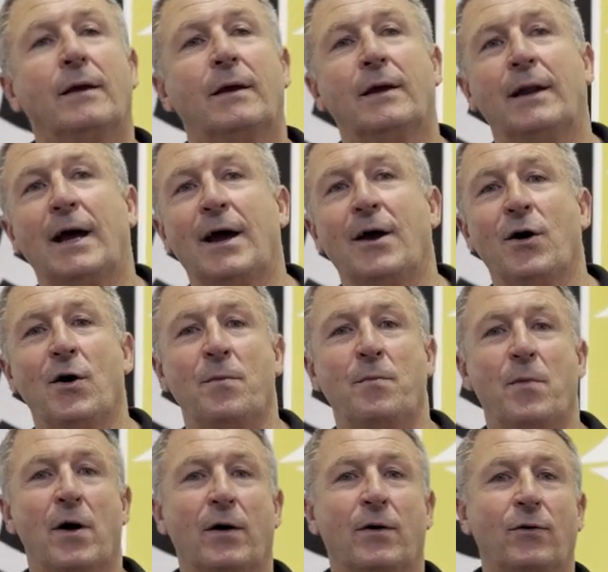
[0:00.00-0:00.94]
G'day,
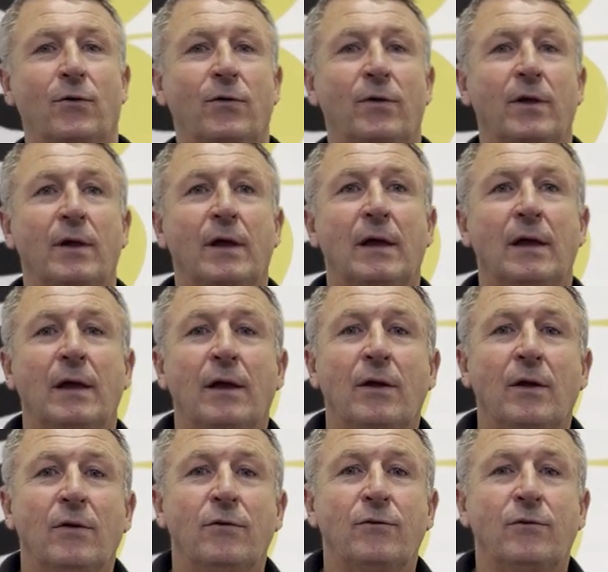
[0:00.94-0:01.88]
I'm Michael.
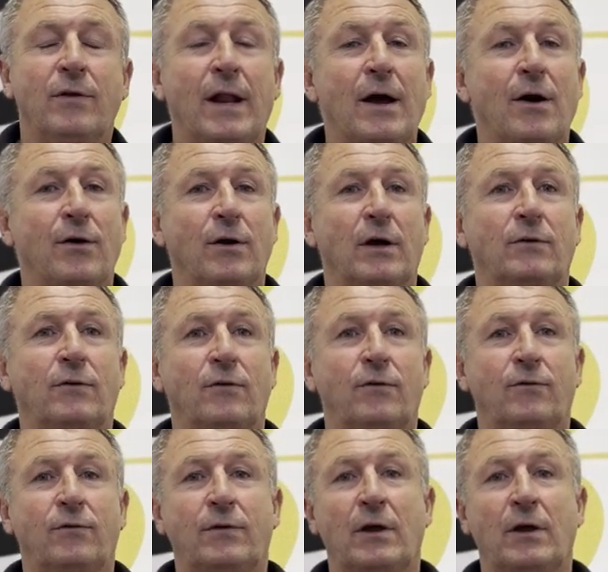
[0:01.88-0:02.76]
Today I'd like to